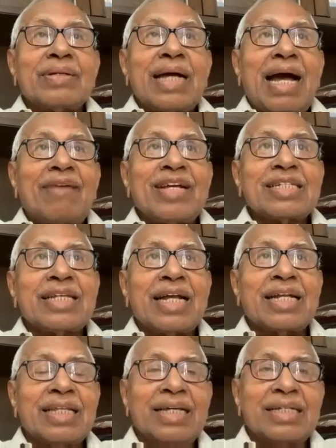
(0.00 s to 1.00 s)
Having
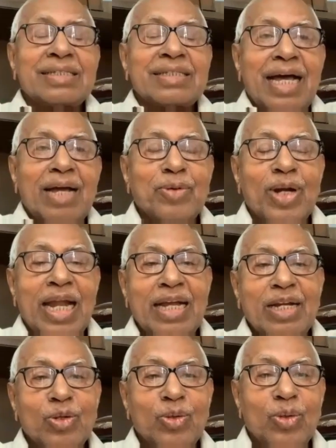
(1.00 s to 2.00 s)
said this, I would
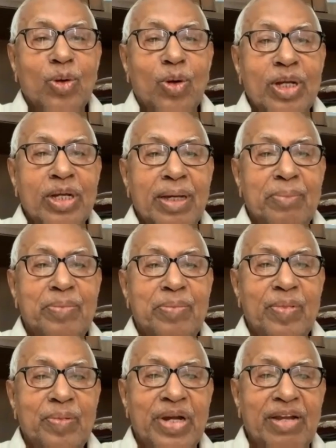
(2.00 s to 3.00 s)
like to go
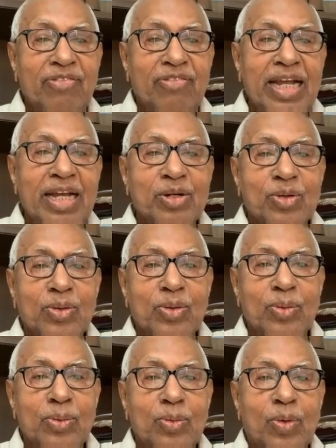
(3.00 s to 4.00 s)
briefly
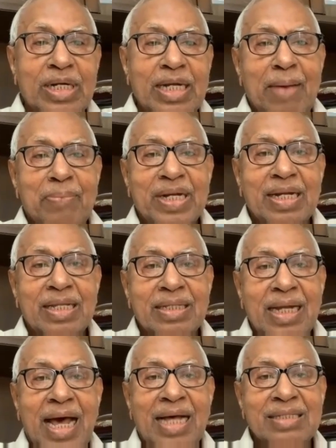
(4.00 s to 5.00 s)
into what happened in
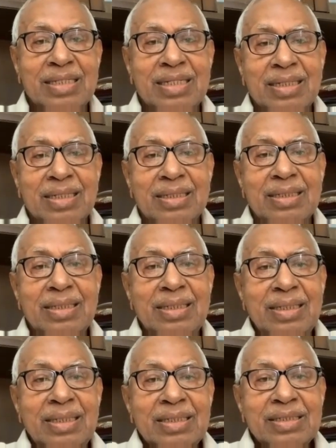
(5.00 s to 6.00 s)
the last,
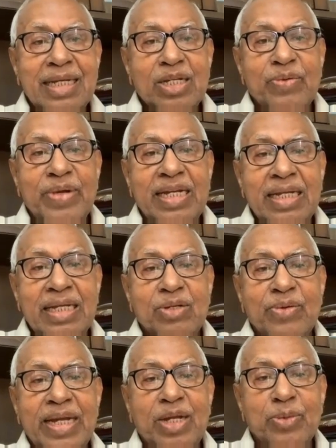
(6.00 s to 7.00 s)
say,
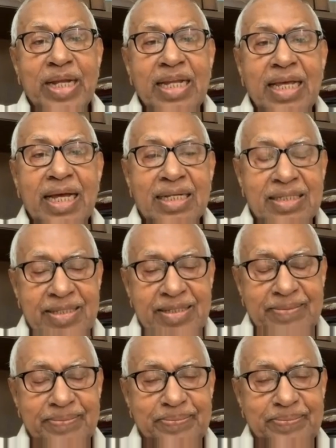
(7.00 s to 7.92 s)
20-21 years.